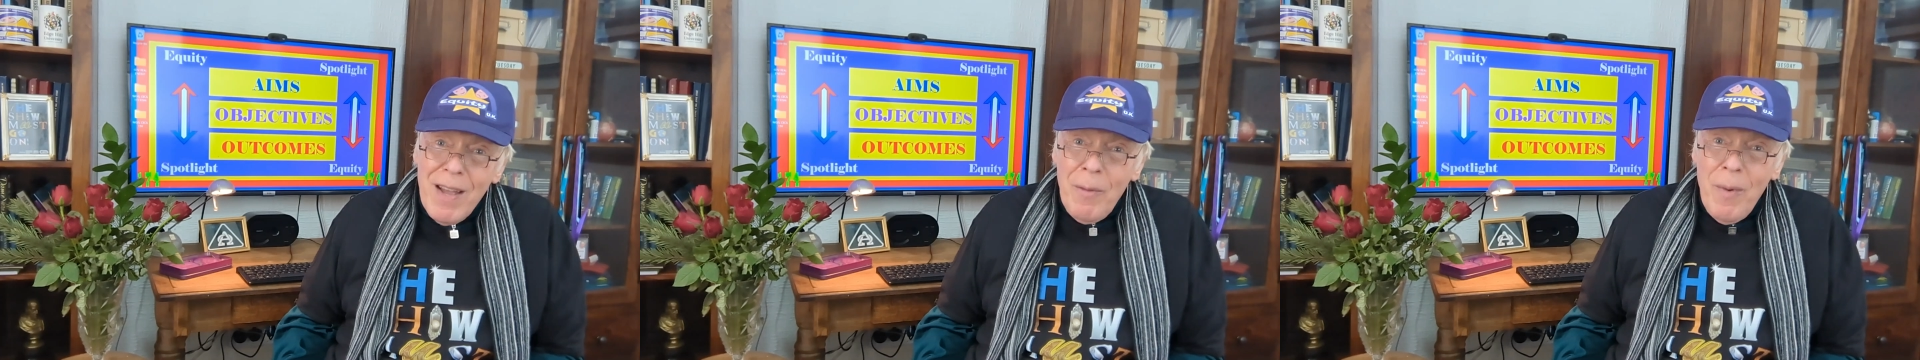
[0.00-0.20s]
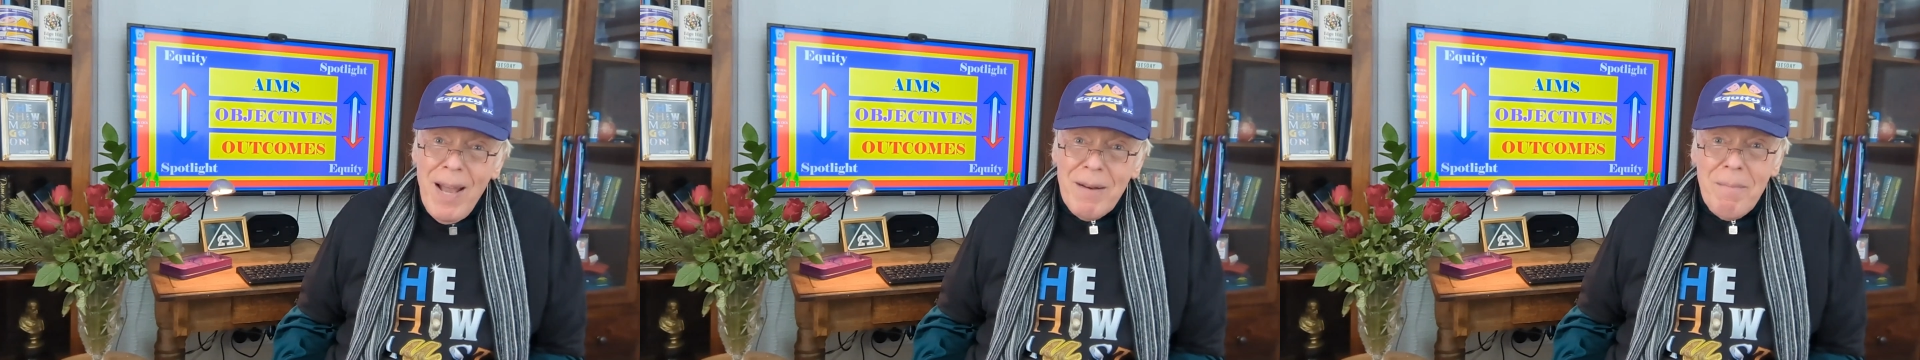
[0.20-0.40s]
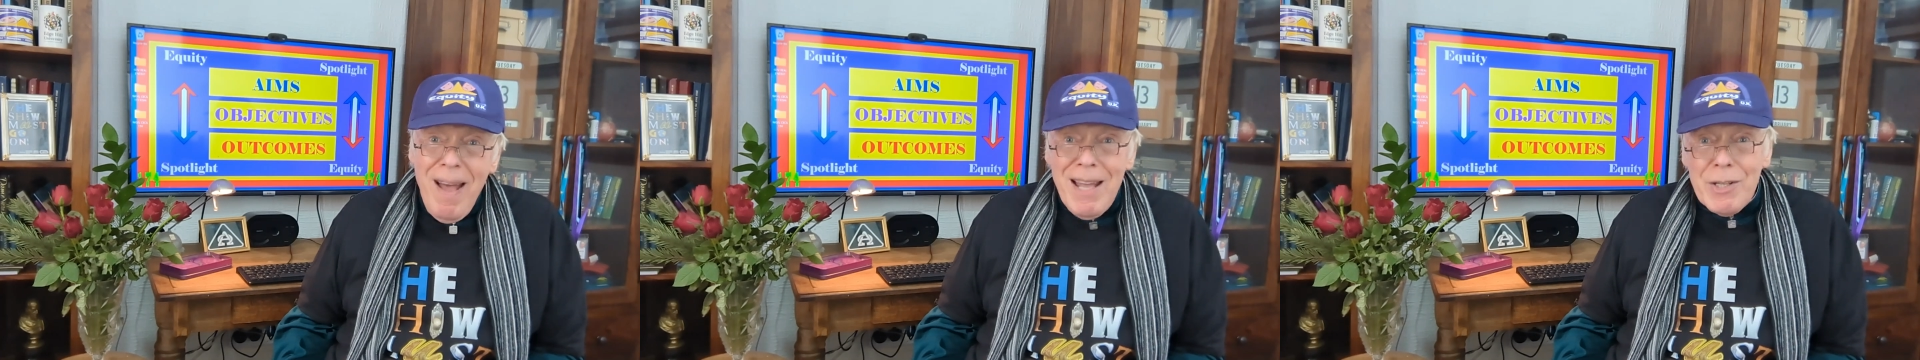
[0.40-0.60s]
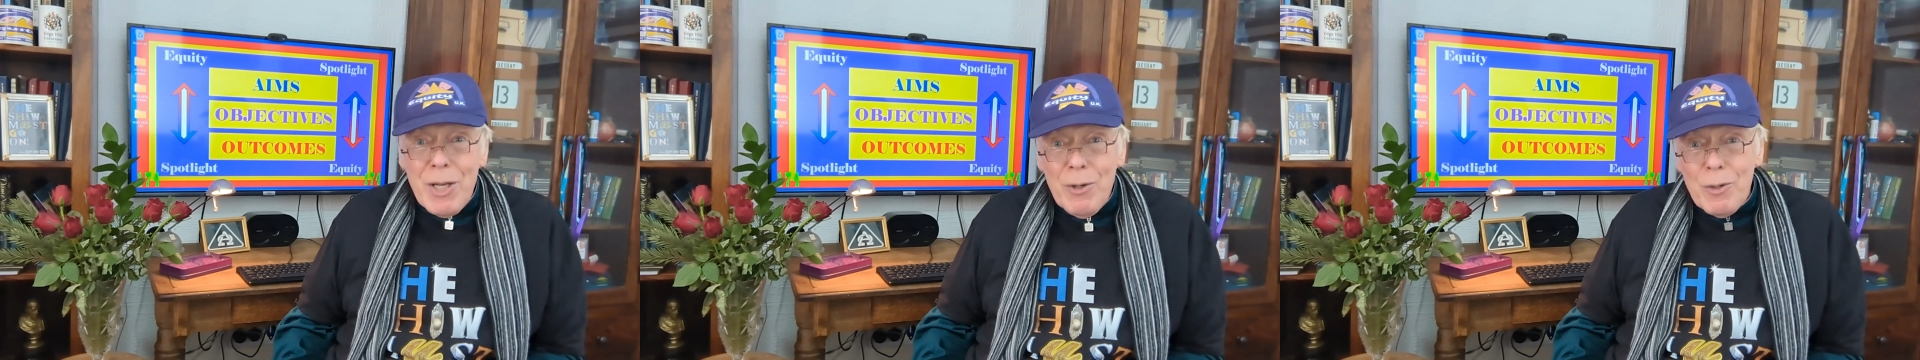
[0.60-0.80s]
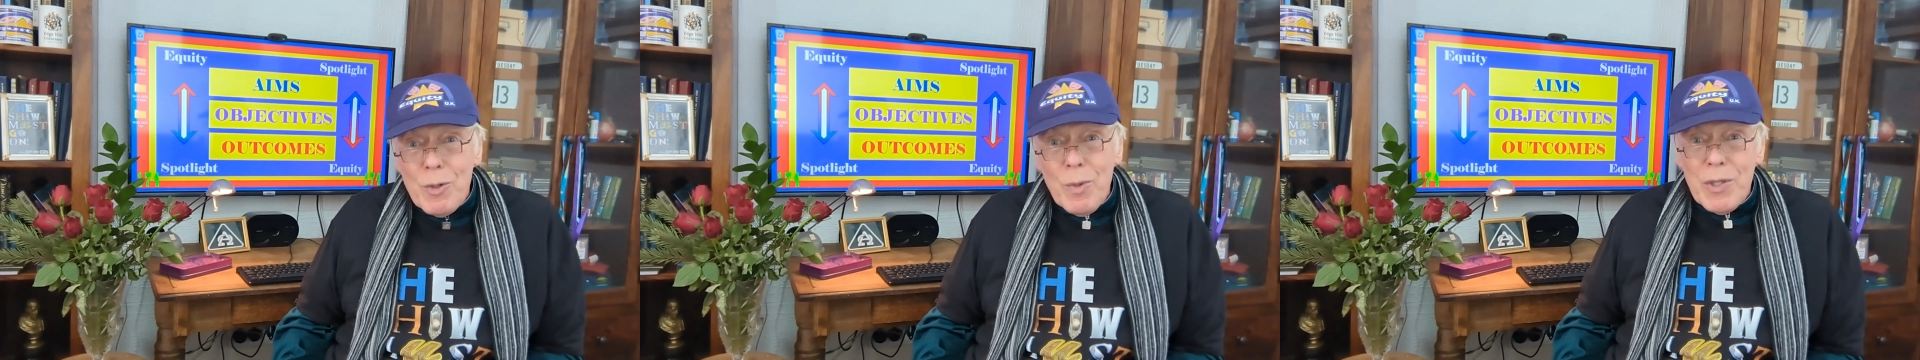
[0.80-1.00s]
when Matt
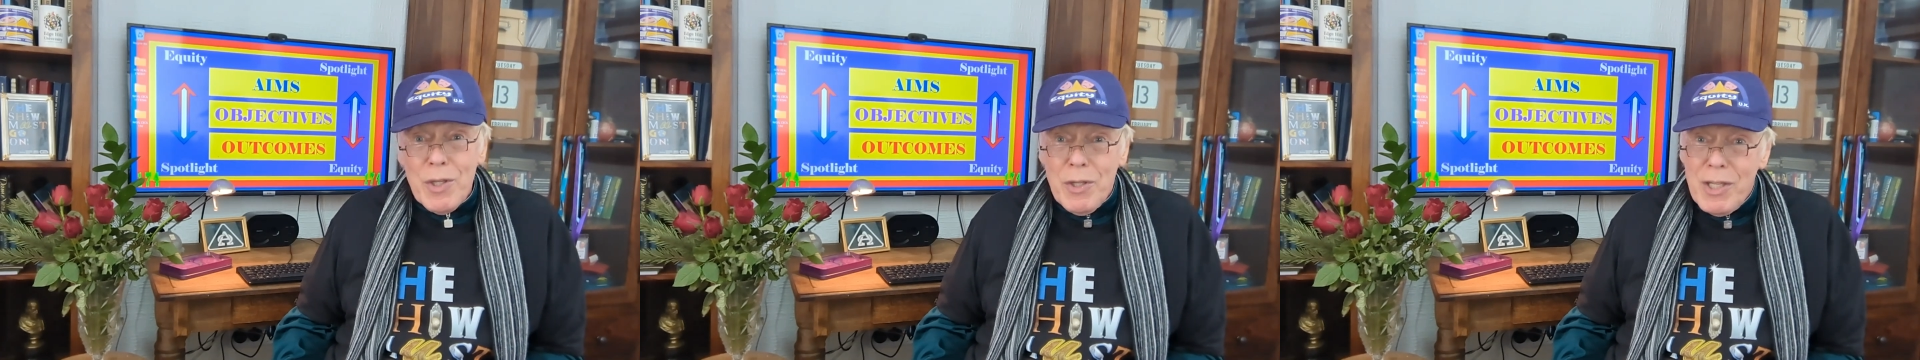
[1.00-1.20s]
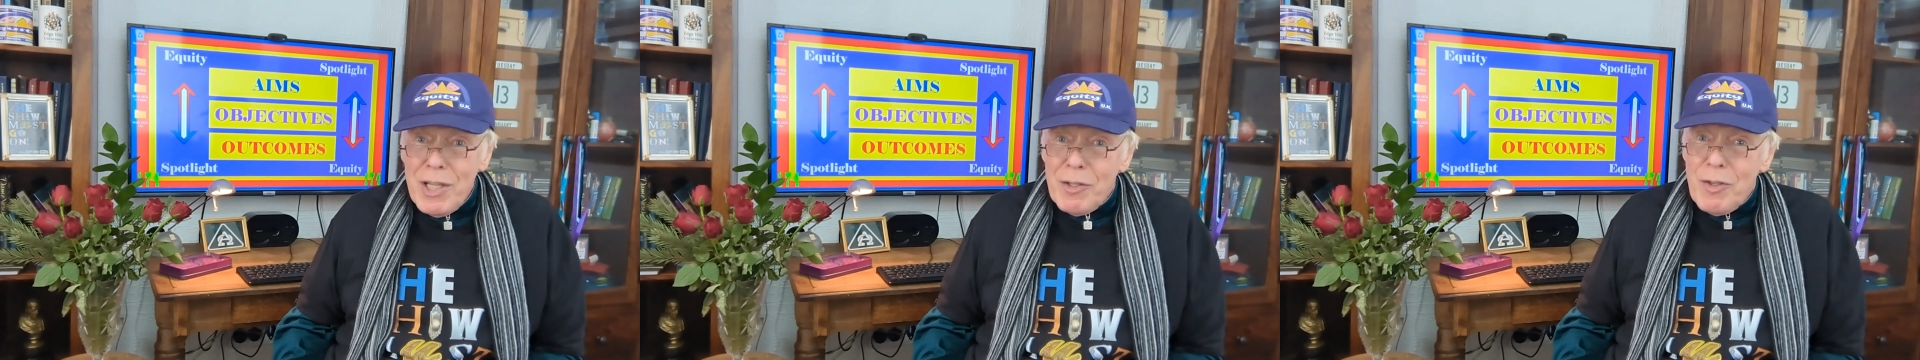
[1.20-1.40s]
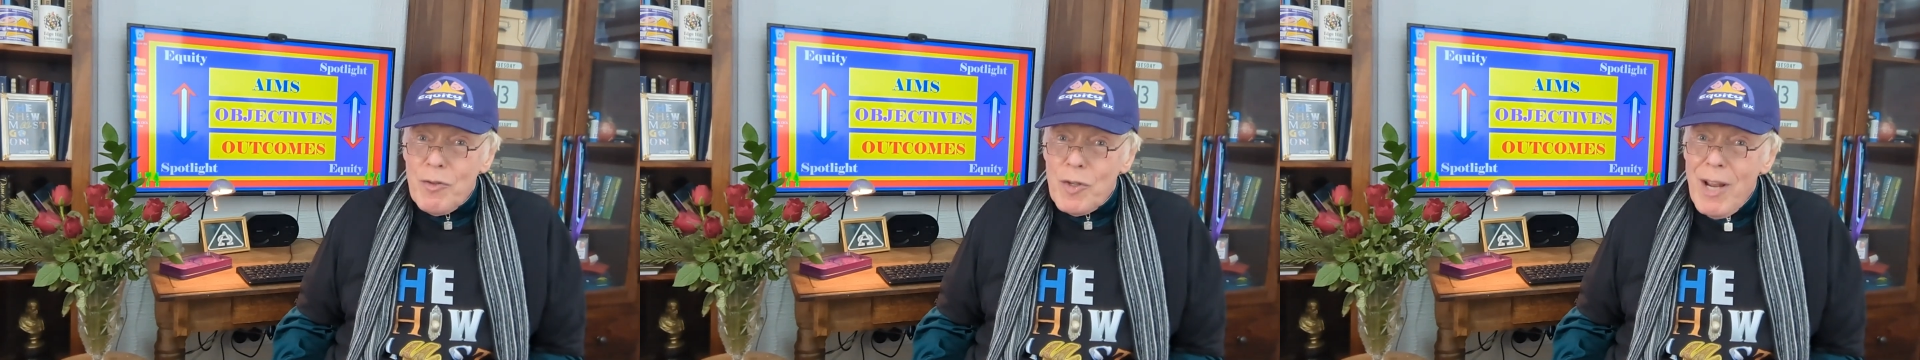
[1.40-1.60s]
Hood was Assistant